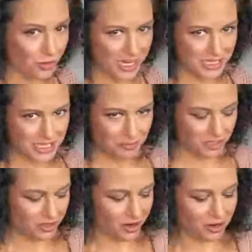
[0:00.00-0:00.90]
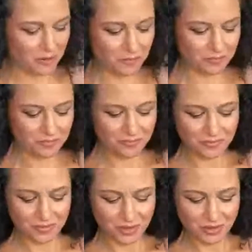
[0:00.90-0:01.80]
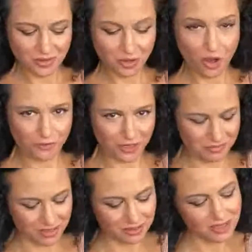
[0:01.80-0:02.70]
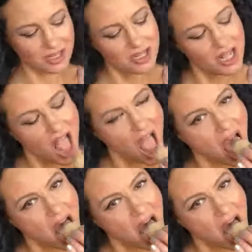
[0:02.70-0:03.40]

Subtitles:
good. Great dipped in our coffee and milk.